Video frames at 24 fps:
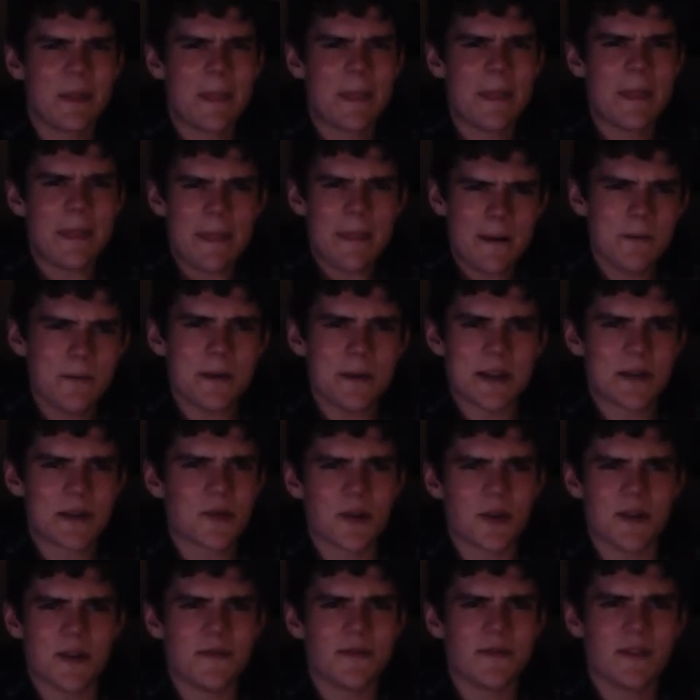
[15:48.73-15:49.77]
it was
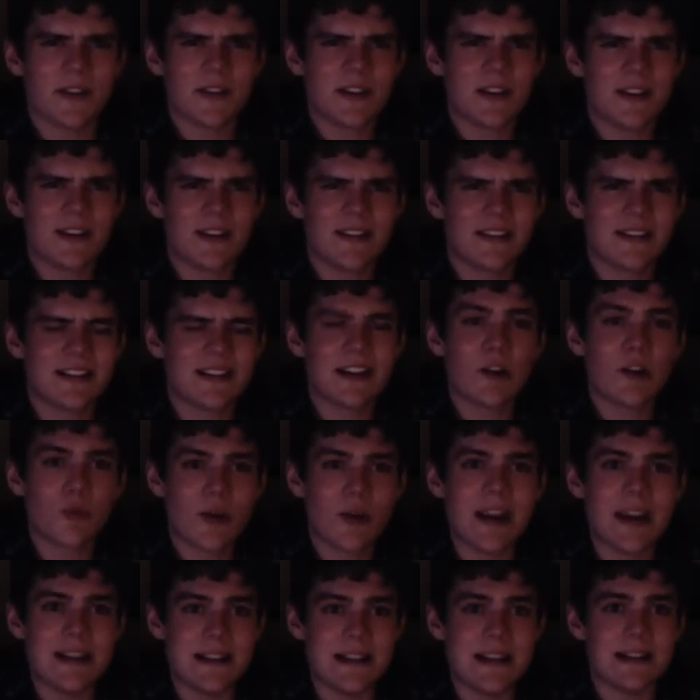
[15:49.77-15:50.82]
sort of
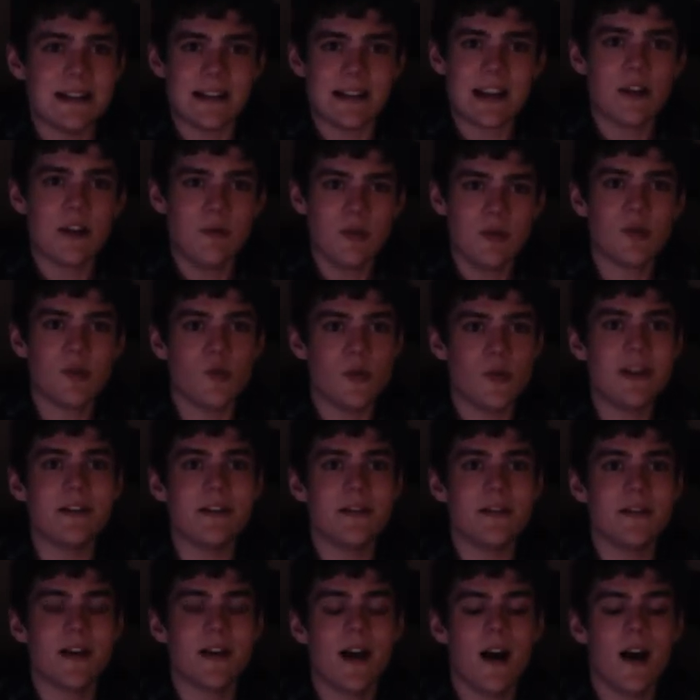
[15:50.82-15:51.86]
crazy. Like it was weird.